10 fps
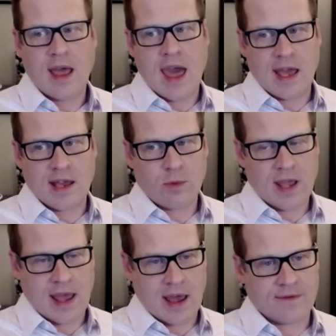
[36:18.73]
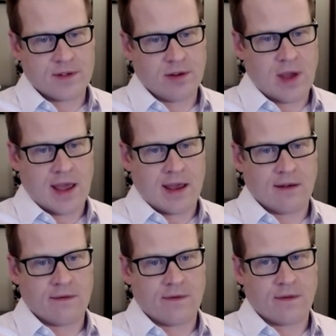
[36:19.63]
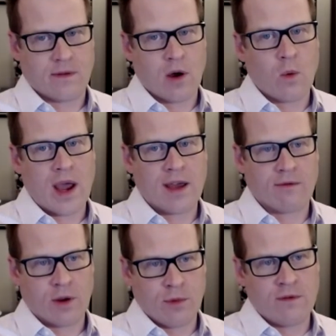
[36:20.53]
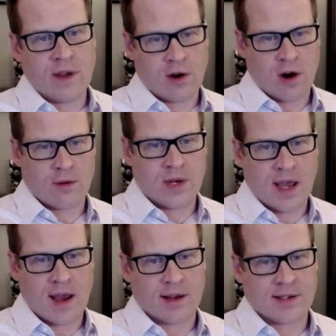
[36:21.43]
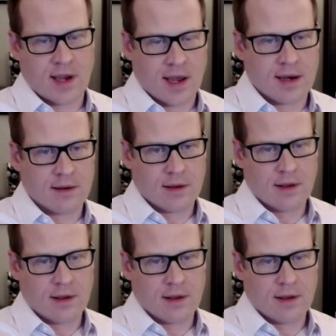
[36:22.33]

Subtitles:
And we have to have a way of removing carbon dioxide